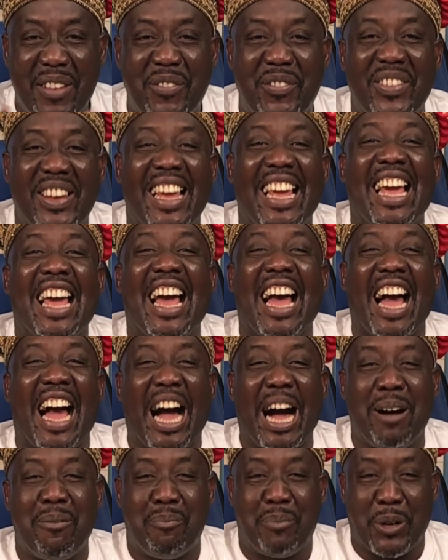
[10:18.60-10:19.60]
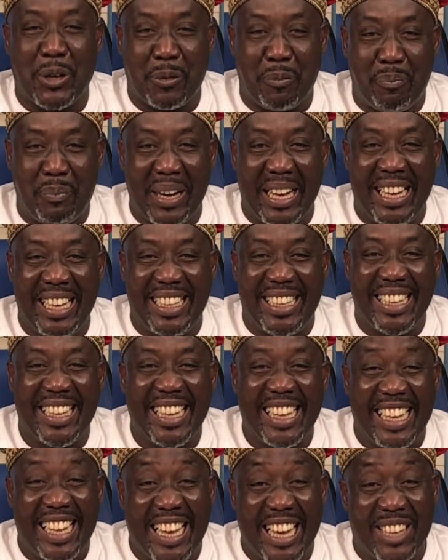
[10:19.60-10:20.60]
faith, and
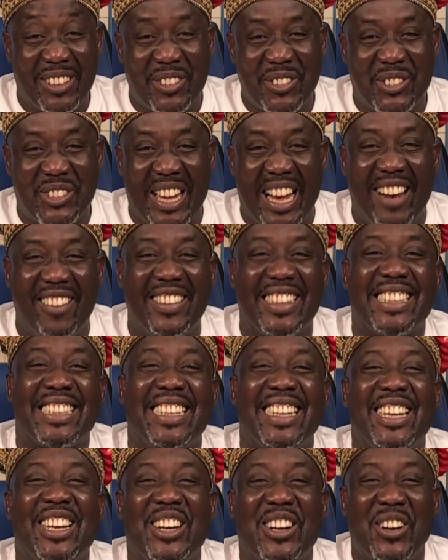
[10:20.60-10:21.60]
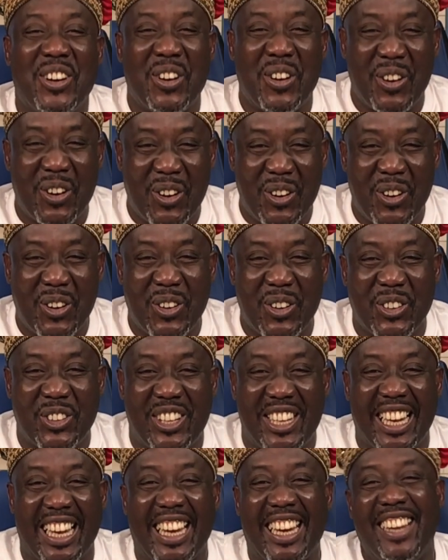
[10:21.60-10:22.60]
prosperity. Ya tú sabes.
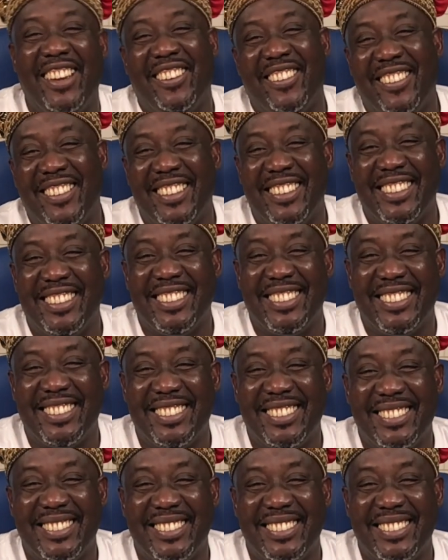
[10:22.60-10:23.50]
Ochareo.